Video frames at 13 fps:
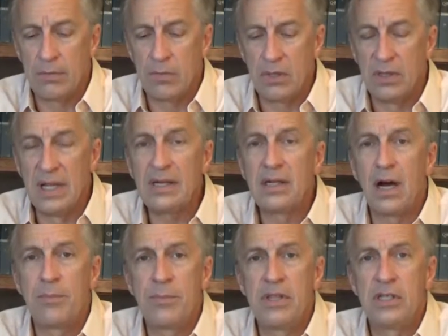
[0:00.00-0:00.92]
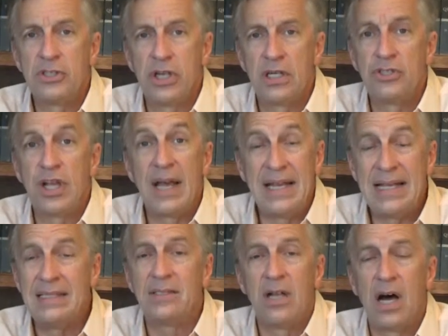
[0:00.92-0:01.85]
Let God be the judge, and
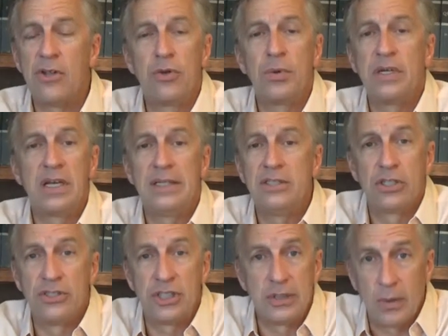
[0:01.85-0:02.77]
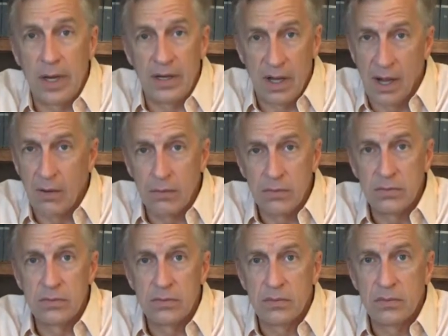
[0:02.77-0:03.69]
he's not doing any judging right now.
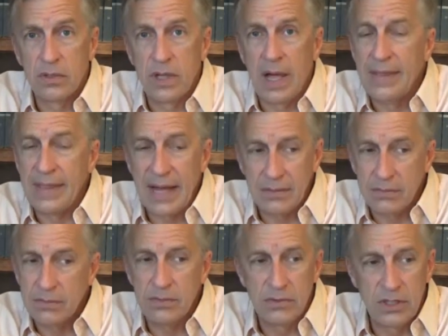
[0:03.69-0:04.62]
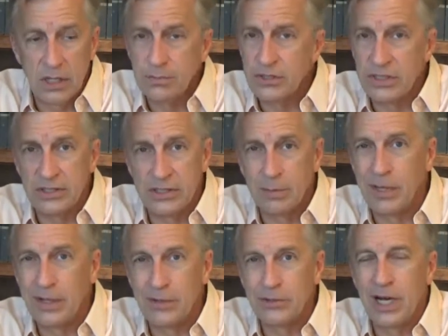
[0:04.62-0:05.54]
That comes at some
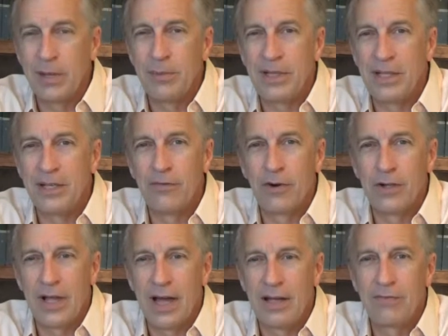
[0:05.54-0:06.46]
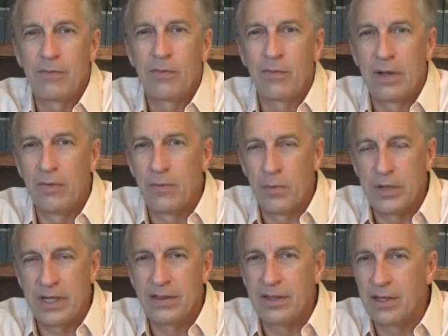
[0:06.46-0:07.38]
later time at the end of our life, and when we
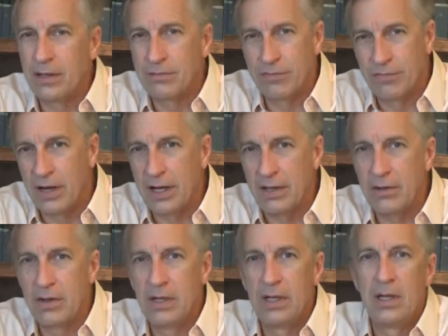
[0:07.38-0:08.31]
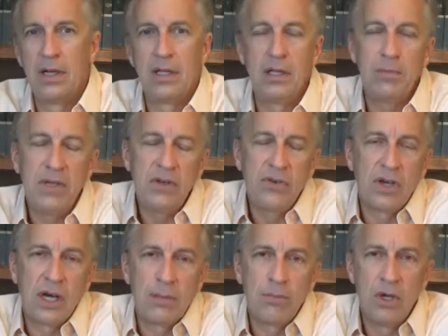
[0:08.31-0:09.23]
get there, fine. In the
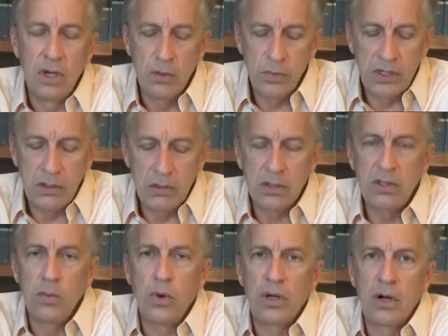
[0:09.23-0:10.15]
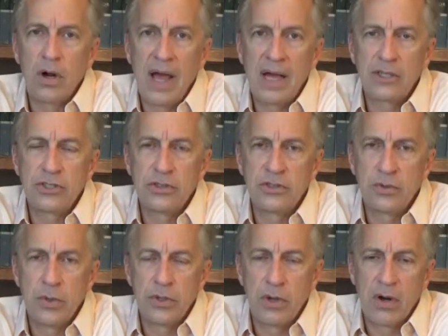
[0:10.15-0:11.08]
meantime, we can look at whether our
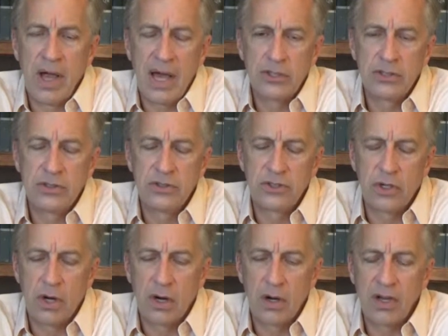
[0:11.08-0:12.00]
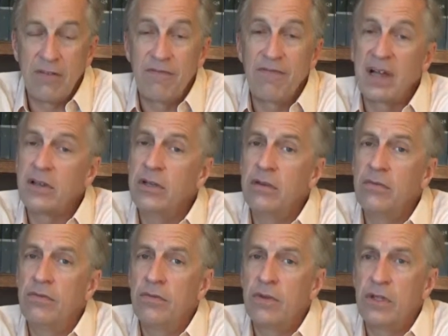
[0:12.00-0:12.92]
actions are
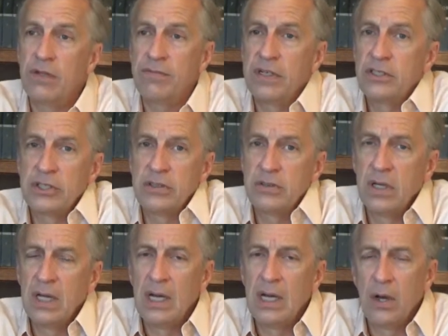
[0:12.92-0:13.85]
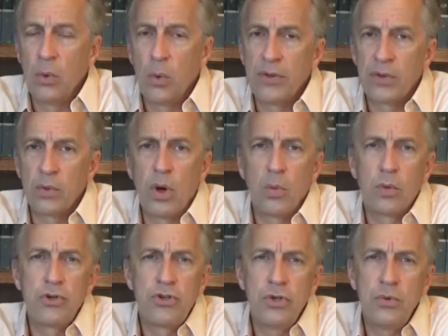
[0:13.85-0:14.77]
effective, efficient, whether what
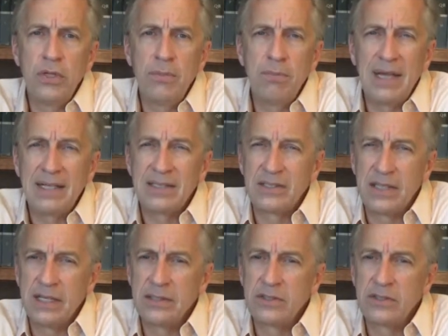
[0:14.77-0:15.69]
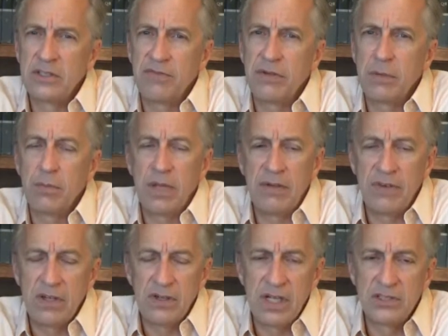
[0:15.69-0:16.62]
we're doing makes sense, if
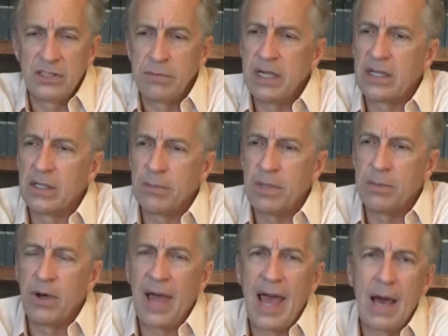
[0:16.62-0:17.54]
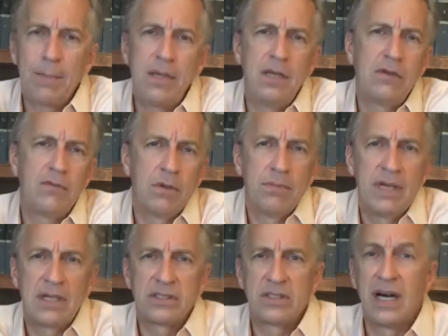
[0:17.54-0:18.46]
it tends to make other people happy, if it
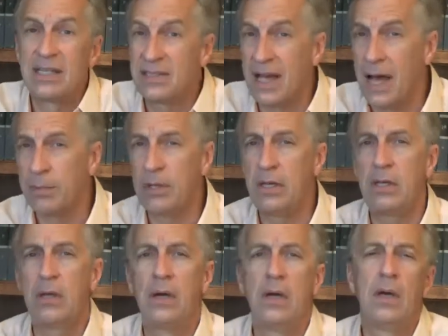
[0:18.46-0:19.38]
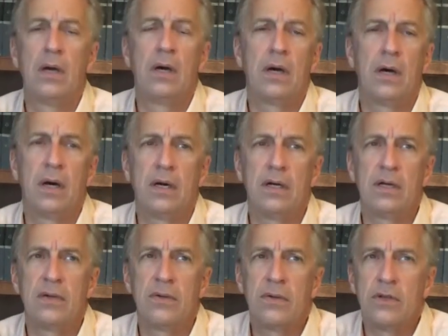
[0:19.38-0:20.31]
makes us happy,
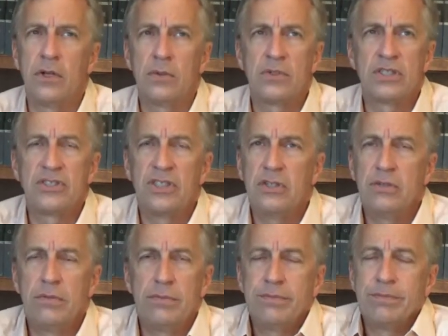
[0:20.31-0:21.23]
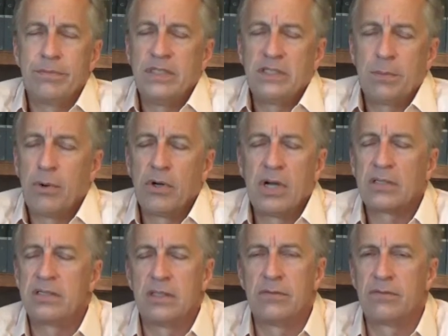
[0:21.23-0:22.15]
is it
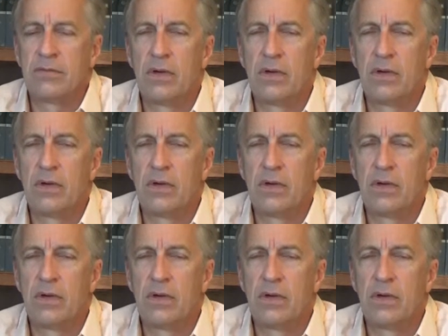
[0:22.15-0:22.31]
productive?